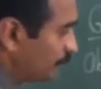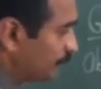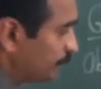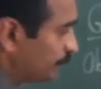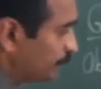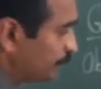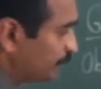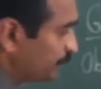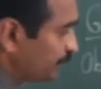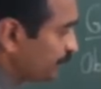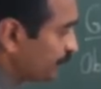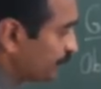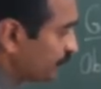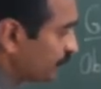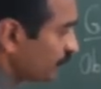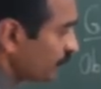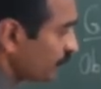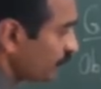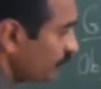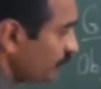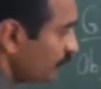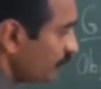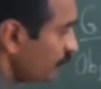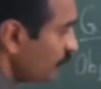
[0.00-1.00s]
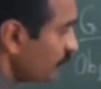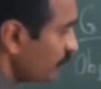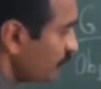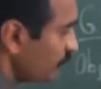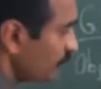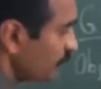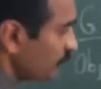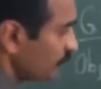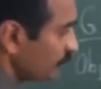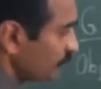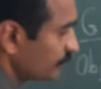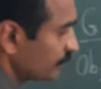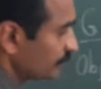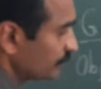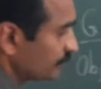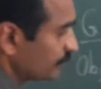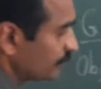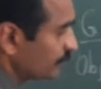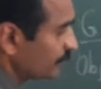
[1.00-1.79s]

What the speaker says: (no one is talking)